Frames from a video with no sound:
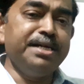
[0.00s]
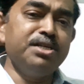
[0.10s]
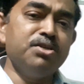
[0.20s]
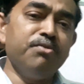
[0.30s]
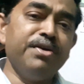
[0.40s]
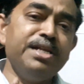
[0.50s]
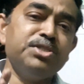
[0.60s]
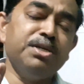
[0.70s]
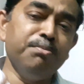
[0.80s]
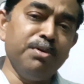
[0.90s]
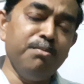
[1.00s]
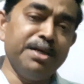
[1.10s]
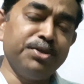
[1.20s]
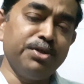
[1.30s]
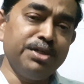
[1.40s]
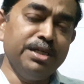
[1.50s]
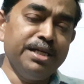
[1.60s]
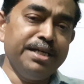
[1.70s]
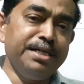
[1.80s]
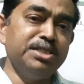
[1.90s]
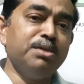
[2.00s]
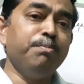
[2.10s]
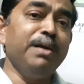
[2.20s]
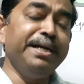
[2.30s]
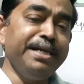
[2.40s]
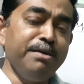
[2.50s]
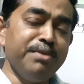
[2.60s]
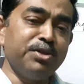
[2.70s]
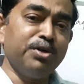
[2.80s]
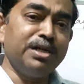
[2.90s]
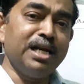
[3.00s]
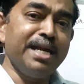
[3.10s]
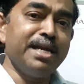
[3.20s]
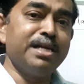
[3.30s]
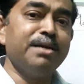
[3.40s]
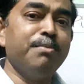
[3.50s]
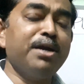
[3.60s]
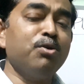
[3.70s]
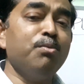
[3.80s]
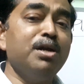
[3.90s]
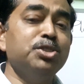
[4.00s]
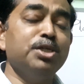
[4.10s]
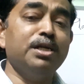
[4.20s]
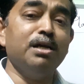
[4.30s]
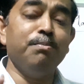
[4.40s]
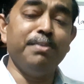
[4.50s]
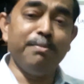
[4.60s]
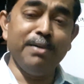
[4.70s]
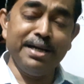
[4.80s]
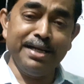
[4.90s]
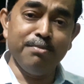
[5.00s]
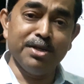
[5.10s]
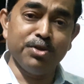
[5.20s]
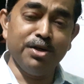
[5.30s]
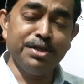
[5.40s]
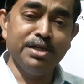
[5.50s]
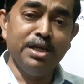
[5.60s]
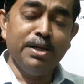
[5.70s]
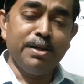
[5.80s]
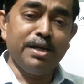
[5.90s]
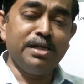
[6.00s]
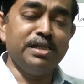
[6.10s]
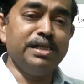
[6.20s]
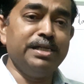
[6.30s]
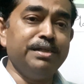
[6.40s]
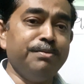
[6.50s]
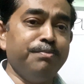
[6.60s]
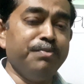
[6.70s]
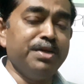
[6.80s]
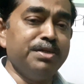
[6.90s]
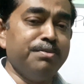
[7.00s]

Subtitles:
it is a very simple method. It is a plating method, like microbiological plating method. And